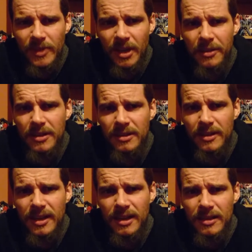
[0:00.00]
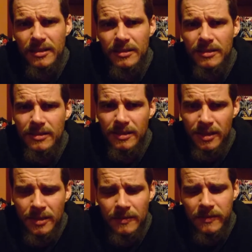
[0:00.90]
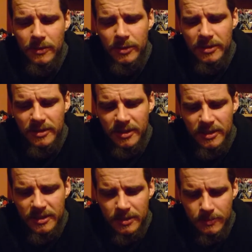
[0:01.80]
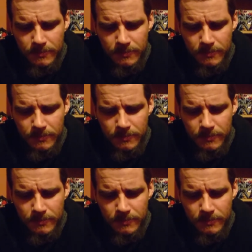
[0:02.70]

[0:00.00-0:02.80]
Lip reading: I think that influences,